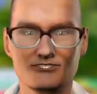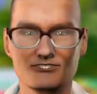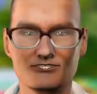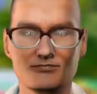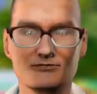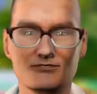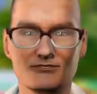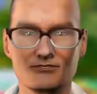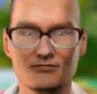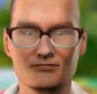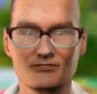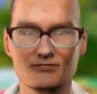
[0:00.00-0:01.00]
And I'm sure there's
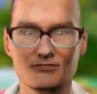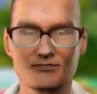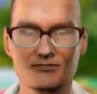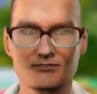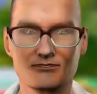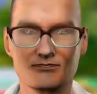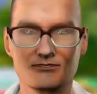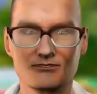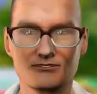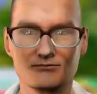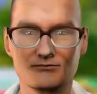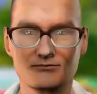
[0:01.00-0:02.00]
many people,
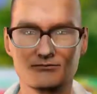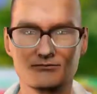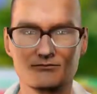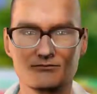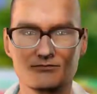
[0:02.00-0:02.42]
even